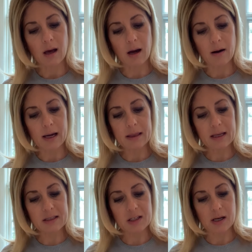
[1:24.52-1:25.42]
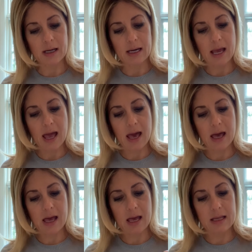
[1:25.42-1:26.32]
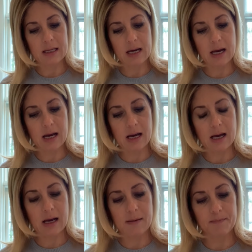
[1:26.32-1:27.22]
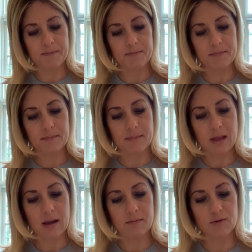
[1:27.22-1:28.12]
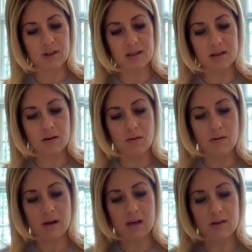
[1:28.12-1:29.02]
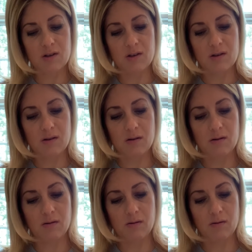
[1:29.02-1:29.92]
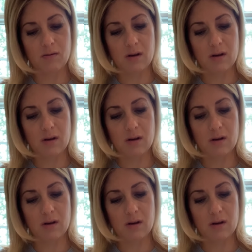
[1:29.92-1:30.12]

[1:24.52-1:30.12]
All right, that's good. And I'm just going to